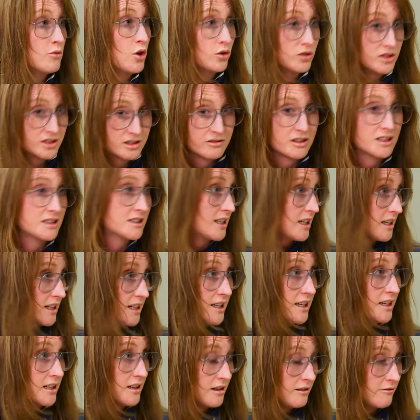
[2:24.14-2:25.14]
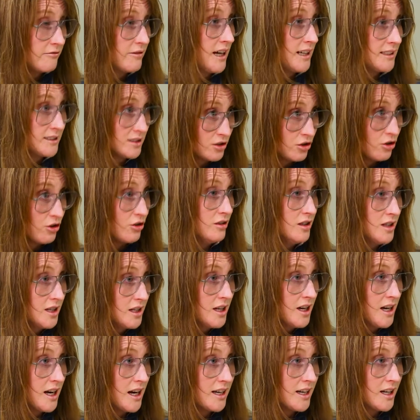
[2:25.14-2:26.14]
most of us can hit a vessel
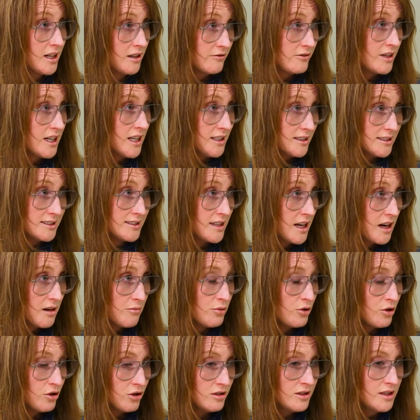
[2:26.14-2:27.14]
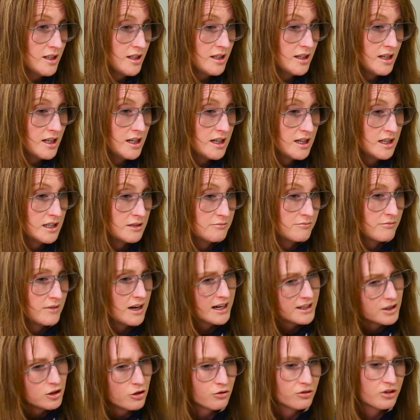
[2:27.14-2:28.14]
and get a venous sample.
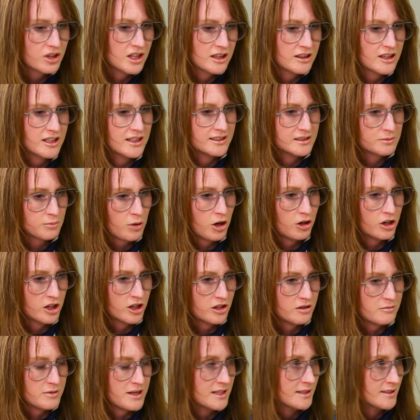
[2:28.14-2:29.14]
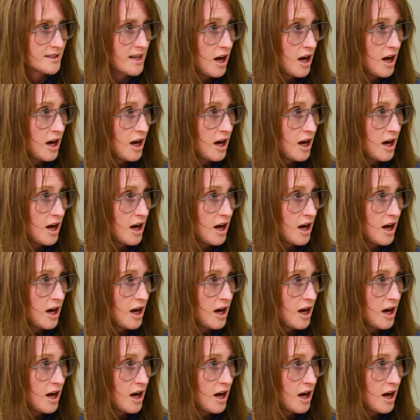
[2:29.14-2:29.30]
I don't think that it's probably going to be as